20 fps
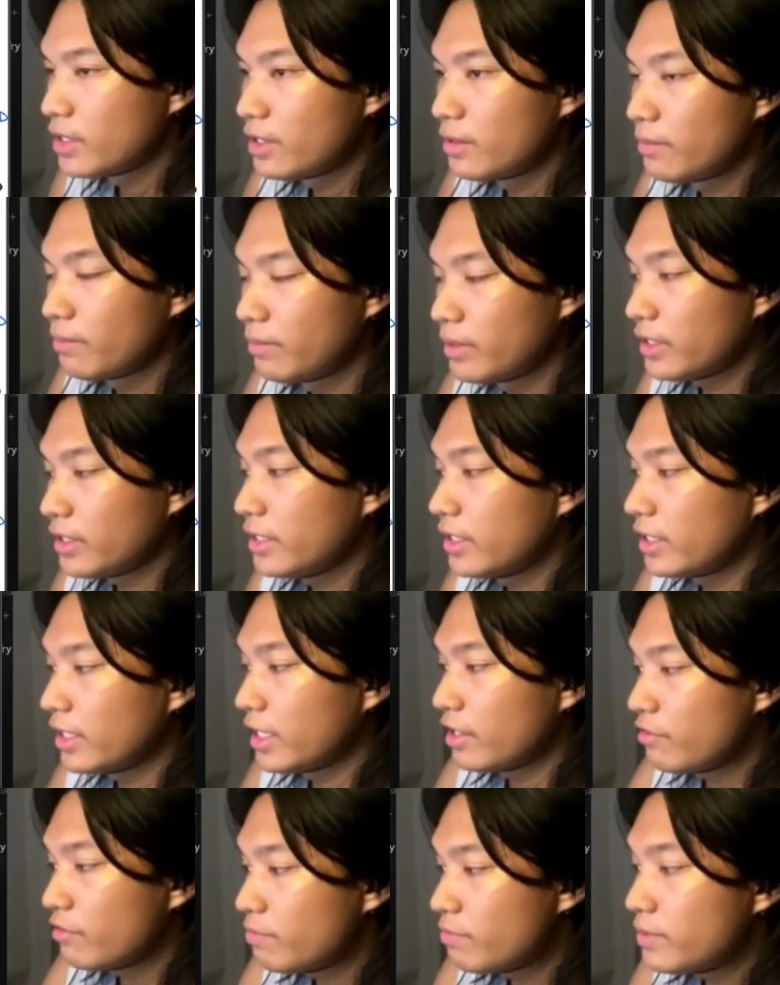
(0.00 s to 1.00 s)
but
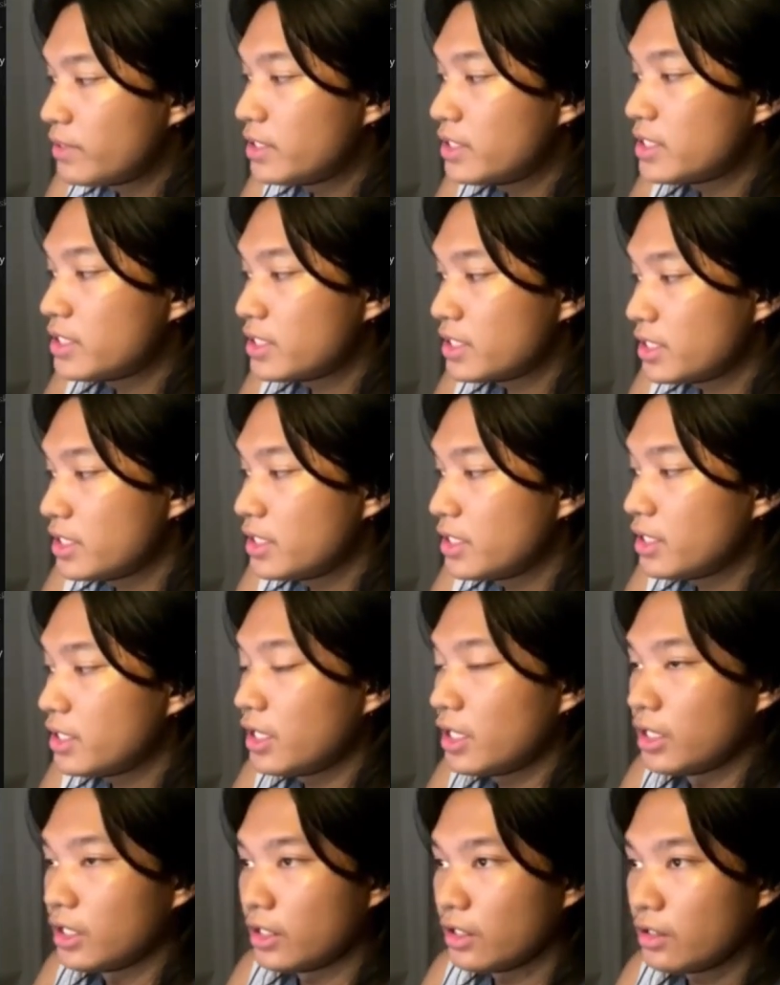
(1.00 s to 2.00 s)
I've been seeing
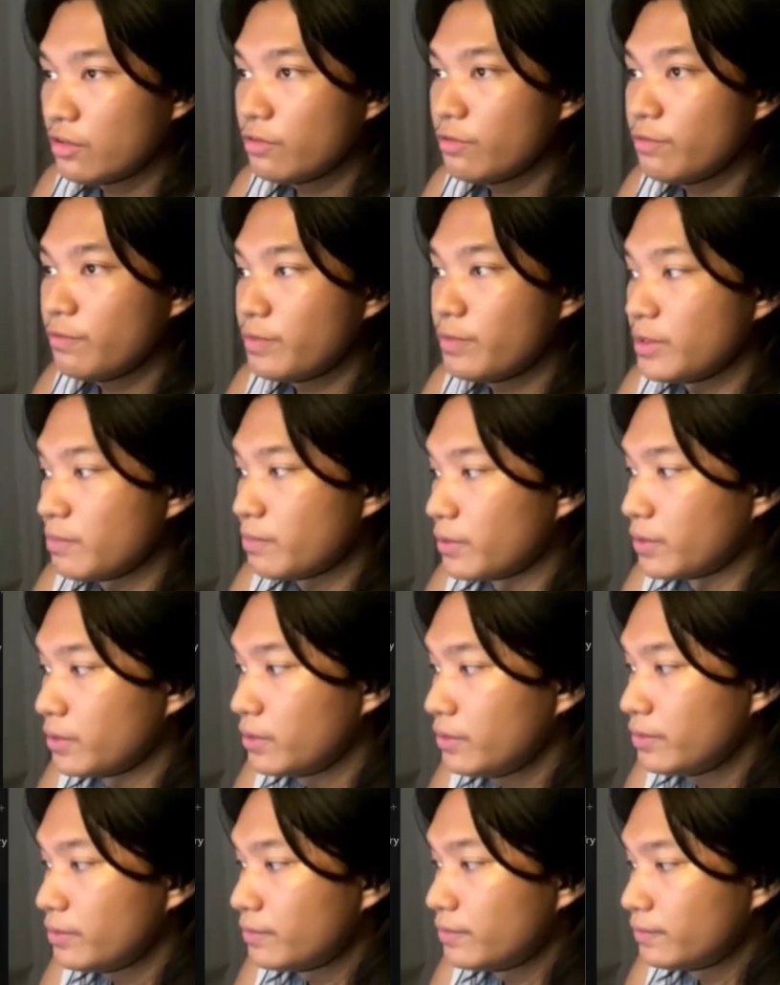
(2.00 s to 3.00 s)
a lot of people
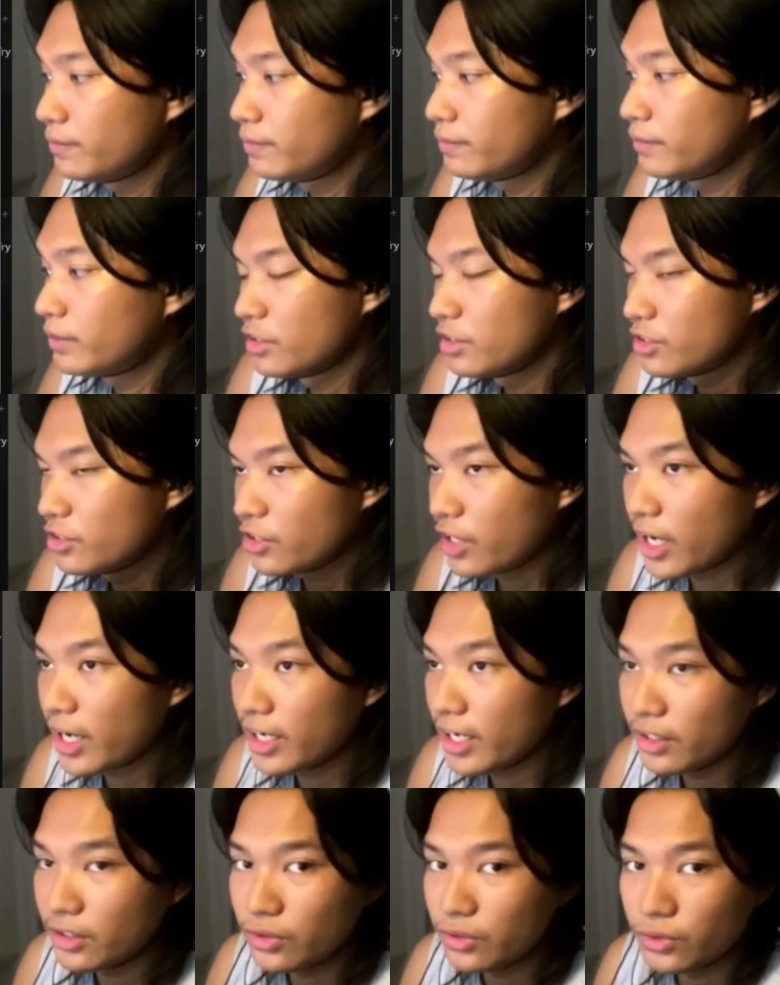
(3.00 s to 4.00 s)

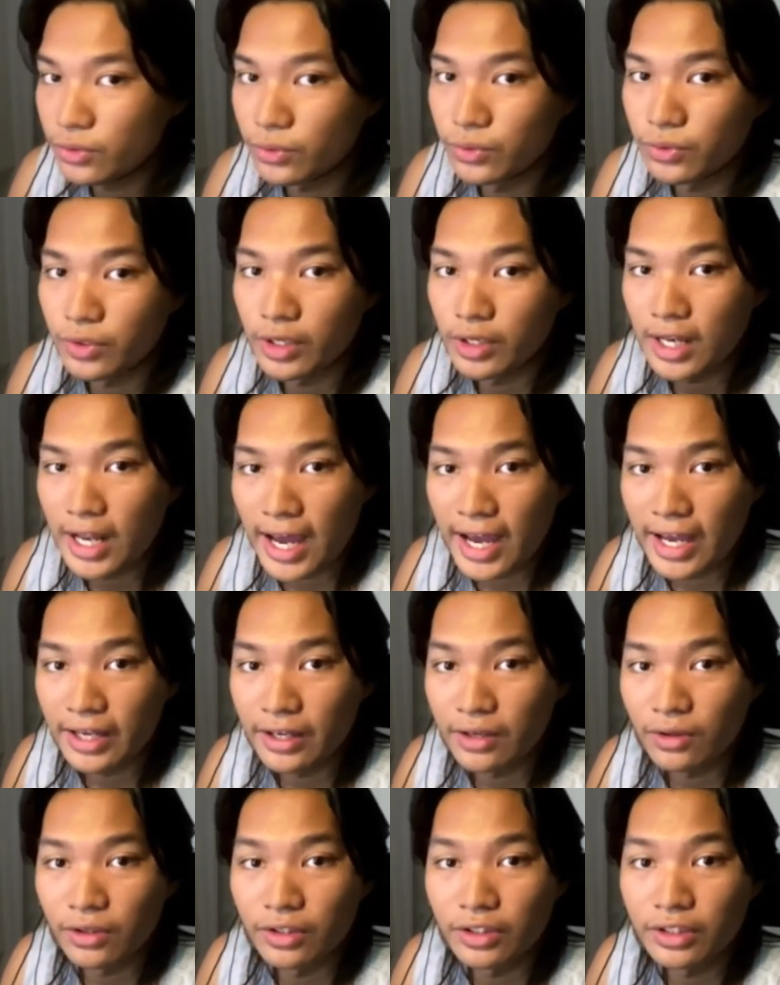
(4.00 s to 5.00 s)
try to rely
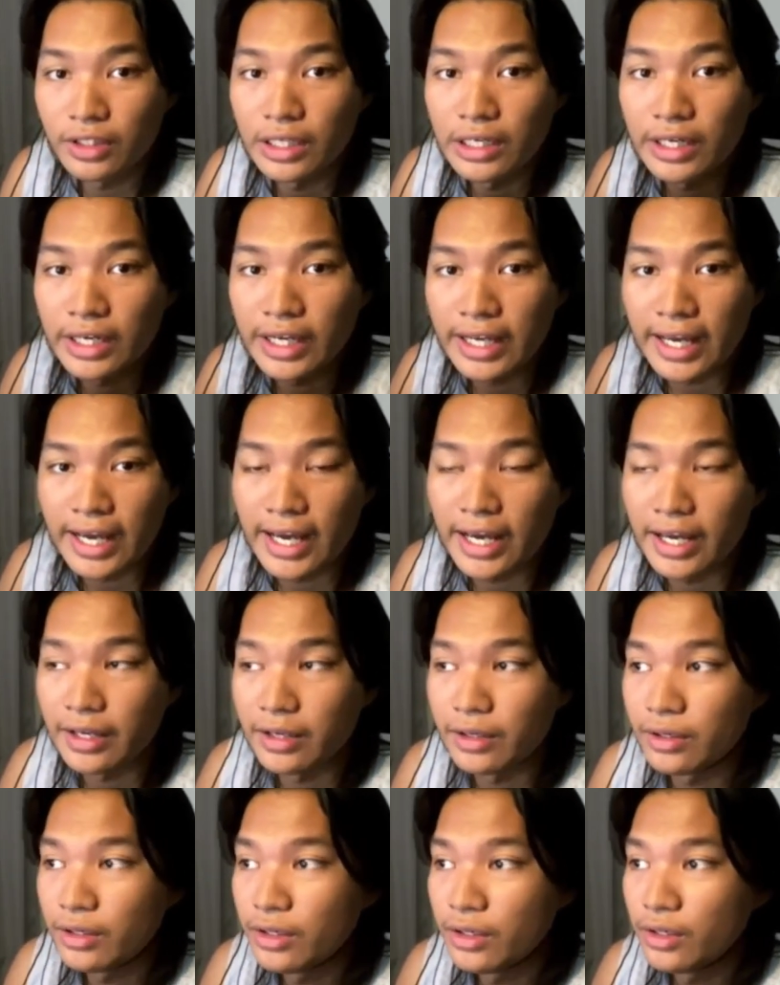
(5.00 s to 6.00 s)
on their
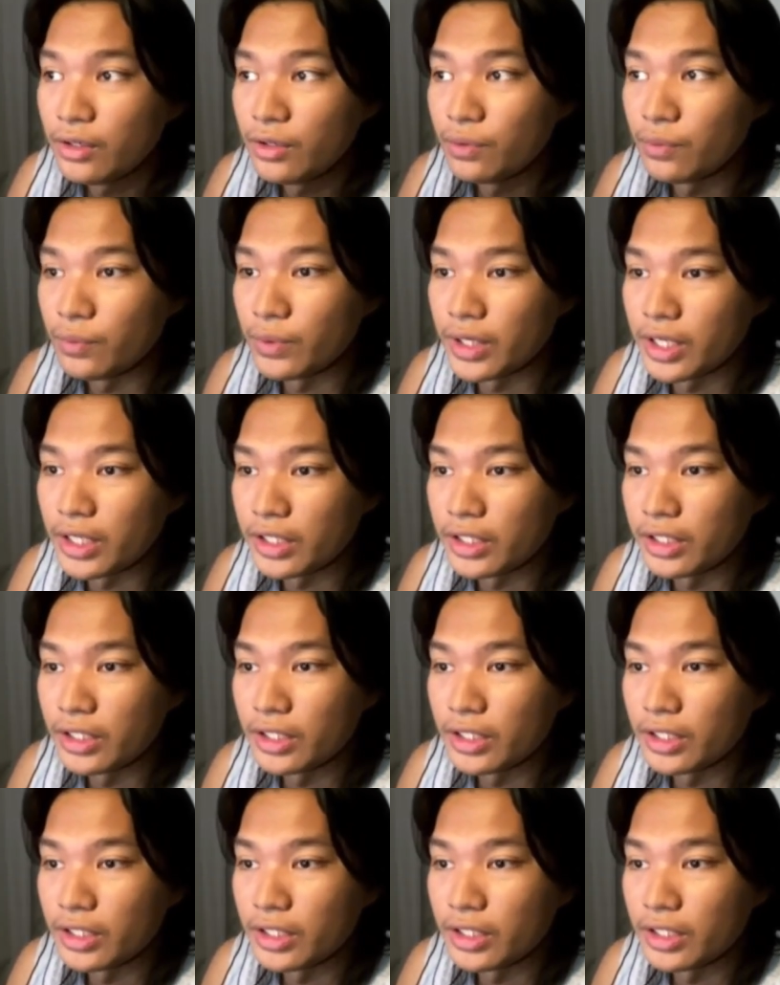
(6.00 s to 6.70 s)
AI with